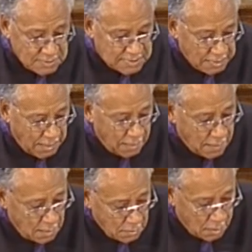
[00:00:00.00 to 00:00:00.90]

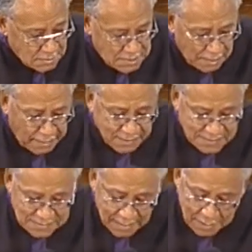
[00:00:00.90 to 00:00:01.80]
said in our
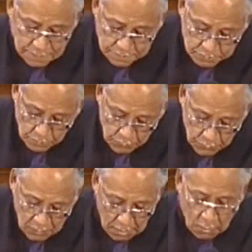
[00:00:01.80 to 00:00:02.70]
text that
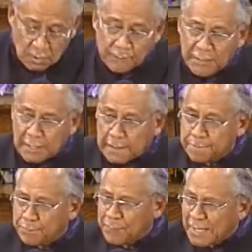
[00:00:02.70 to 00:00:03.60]
there would
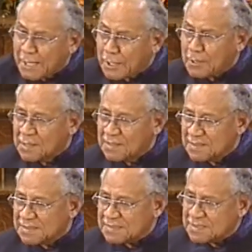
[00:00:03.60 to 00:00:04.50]
be
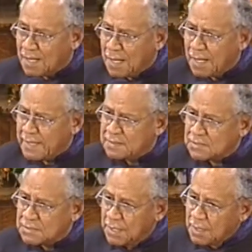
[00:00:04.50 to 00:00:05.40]
perilous
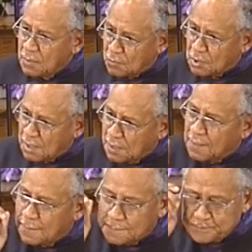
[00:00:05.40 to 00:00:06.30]
times will
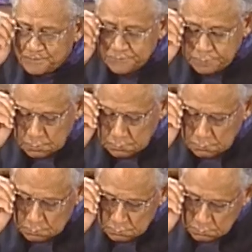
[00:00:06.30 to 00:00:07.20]
come.
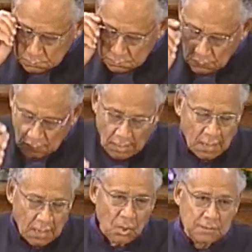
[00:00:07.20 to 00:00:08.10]

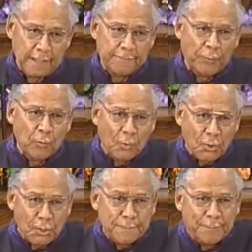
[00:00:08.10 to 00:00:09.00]
I looked up the
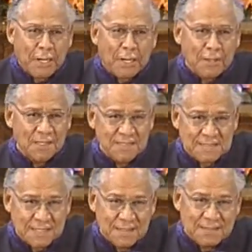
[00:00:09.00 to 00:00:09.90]
word
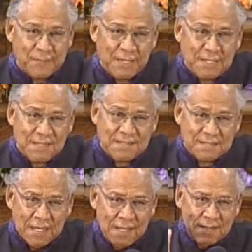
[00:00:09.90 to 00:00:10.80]
perilous and it means
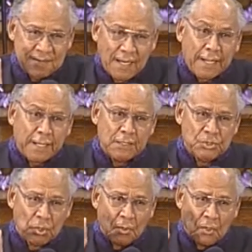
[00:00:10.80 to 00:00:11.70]

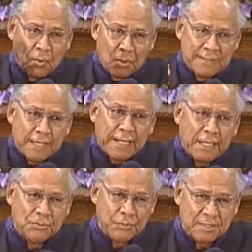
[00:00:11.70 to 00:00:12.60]
danger or
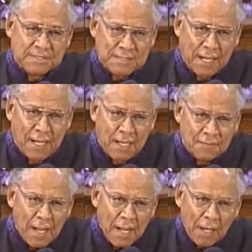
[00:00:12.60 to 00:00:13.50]
dangerous time.
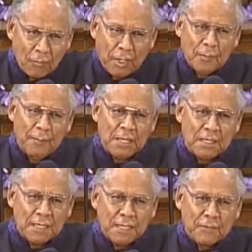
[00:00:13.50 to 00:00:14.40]
We'll be
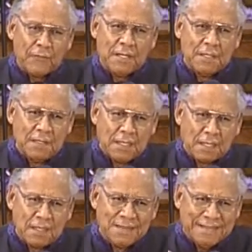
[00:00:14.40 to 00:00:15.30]
living
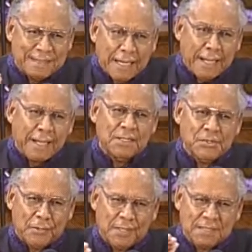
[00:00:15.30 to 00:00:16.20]
in
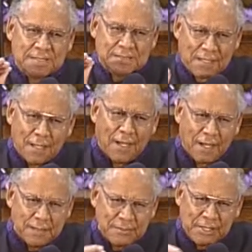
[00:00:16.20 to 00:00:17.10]
dangerous
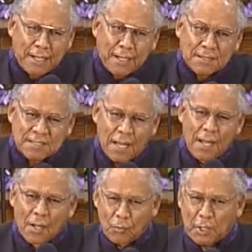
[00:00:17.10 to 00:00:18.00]
time. Yes,
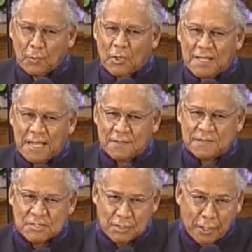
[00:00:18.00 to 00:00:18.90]
we will have
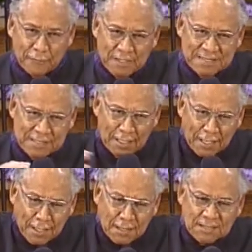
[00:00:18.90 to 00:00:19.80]
service.
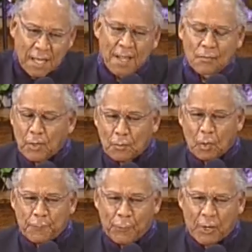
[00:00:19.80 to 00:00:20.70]
Yes, we
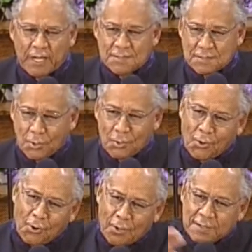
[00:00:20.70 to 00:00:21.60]
will praise the
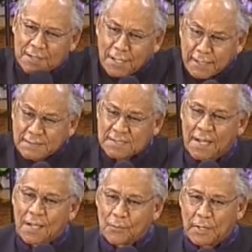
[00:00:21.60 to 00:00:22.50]
Lord. Yes,
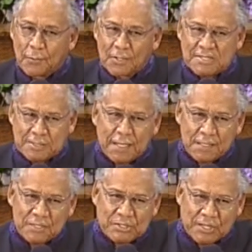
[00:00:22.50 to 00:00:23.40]
we will sing
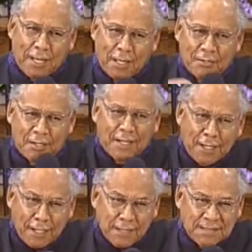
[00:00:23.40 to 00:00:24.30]
and shout.
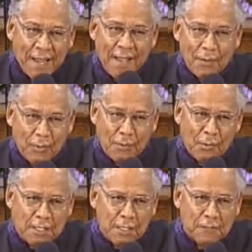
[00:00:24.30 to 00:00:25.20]
Yes, we
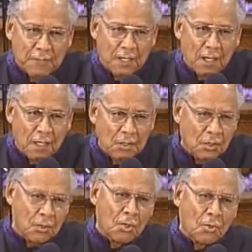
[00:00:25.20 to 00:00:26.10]
will give God
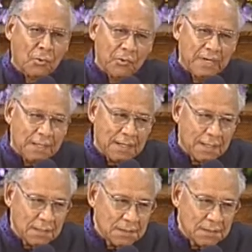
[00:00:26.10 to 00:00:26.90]
glory.